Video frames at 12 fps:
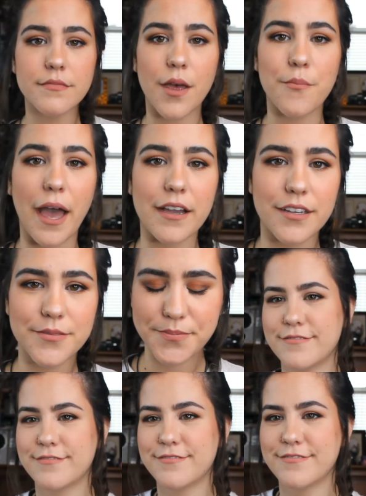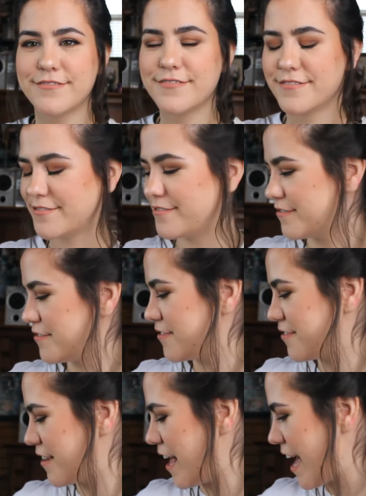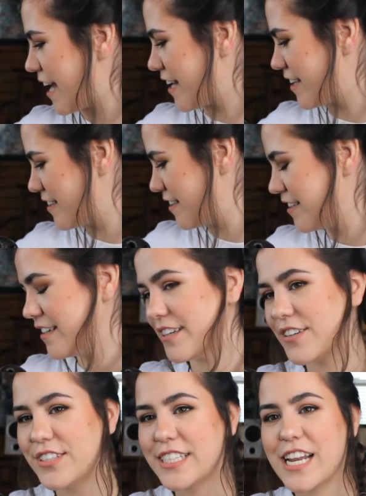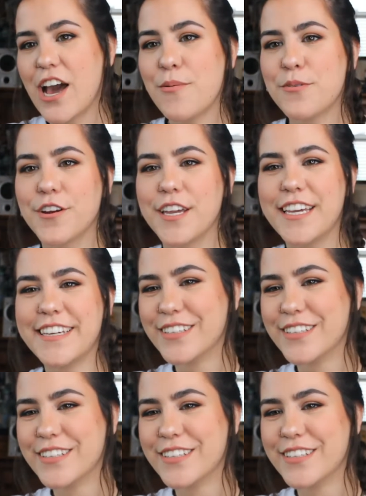I'm back. Hi. You're slobbery.